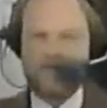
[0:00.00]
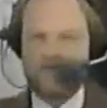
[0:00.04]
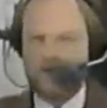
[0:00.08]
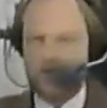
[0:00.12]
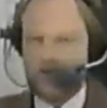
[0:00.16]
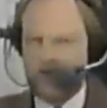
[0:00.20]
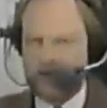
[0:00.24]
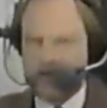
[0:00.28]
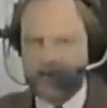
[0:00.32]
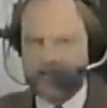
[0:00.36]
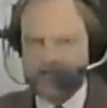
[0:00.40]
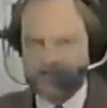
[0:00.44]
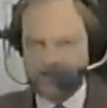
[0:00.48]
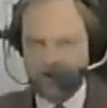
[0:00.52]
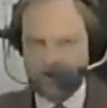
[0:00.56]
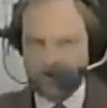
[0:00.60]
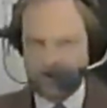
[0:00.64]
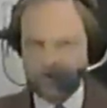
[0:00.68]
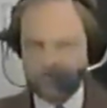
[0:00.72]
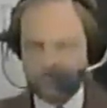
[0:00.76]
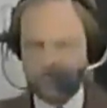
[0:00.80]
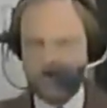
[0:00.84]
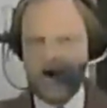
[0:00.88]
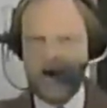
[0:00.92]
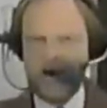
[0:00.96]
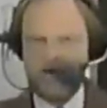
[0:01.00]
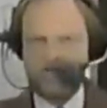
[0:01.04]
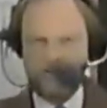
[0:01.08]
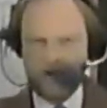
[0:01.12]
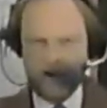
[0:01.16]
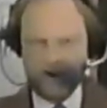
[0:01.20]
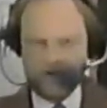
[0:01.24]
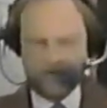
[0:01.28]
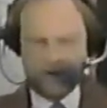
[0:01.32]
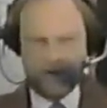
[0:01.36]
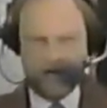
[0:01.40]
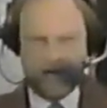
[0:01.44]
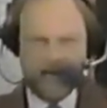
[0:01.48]
after the Daytona five
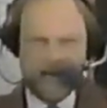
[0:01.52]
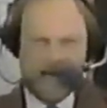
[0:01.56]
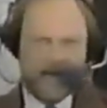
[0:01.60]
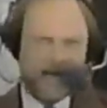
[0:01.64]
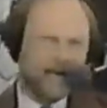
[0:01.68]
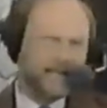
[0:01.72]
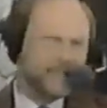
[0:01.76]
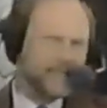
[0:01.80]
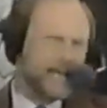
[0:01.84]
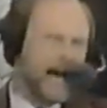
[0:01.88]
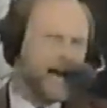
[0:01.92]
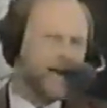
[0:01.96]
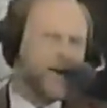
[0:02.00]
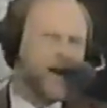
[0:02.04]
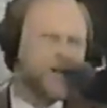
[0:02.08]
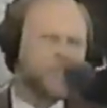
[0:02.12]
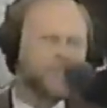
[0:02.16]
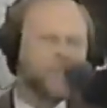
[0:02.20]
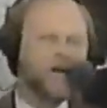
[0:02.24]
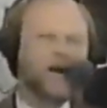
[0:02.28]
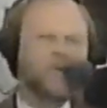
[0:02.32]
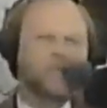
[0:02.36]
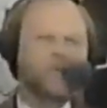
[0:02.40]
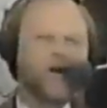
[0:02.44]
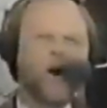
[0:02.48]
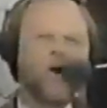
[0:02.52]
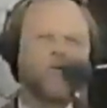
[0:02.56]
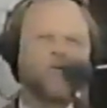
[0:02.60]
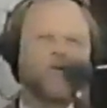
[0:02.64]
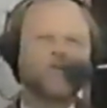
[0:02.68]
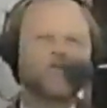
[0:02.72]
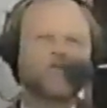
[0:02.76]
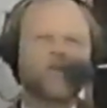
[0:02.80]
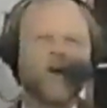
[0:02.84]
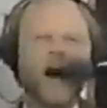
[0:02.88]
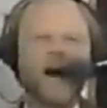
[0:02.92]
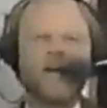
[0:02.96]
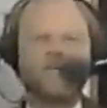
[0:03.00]
hundred. Down on pit
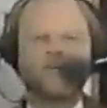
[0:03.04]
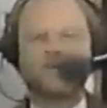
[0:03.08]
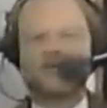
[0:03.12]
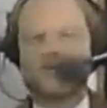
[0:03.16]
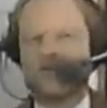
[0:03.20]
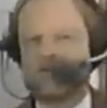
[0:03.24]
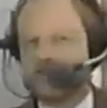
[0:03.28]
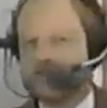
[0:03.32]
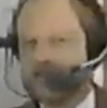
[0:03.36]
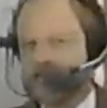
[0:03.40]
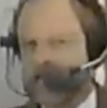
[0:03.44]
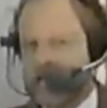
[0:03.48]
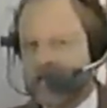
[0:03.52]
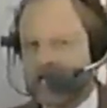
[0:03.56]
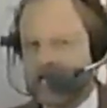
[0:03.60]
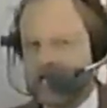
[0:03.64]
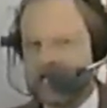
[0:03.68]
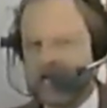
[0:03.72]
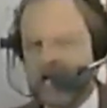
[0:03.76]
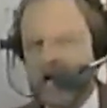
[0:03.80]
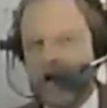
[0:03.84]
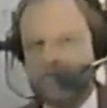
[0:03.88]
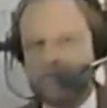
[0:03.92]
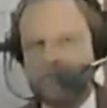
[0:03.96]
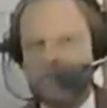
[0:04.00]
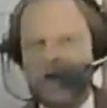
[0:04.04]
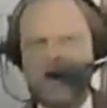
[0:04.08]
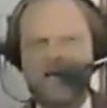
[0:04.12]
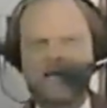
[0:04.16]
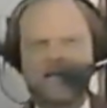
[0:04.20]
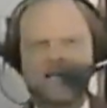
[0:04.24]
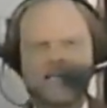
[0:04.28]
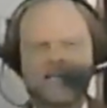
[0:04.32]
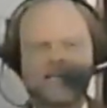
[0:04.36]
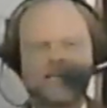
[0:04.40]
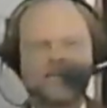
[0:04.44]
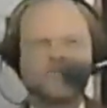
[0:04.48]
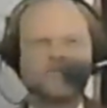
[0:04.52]
road, the drivers are saddling up,
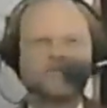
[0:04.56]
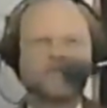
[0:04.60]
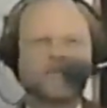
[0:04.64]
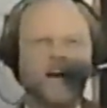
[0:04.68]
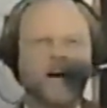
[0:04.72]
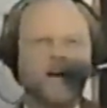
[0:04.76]
buckling